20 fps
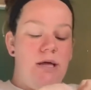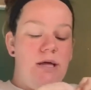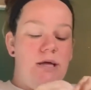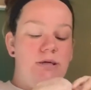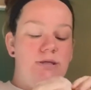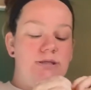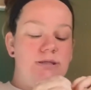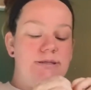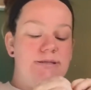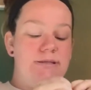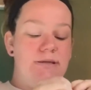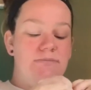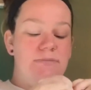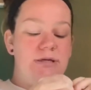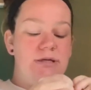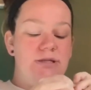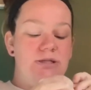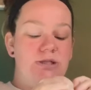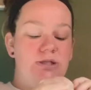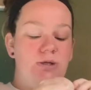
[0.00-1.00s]
just
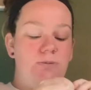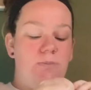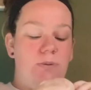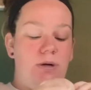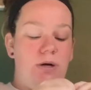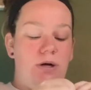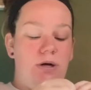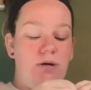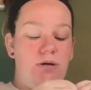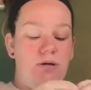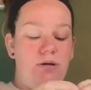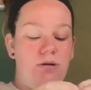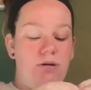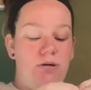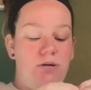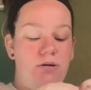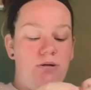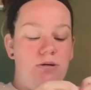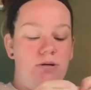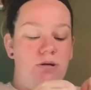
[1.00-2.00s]
something super
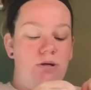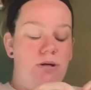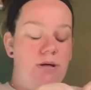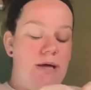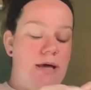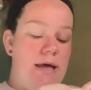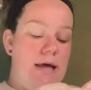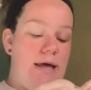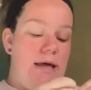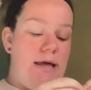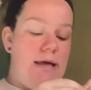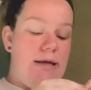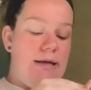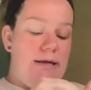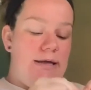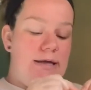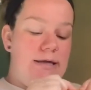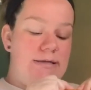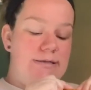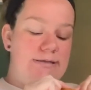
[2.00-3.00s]

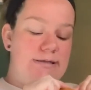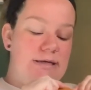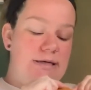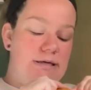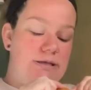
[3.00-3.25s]
easy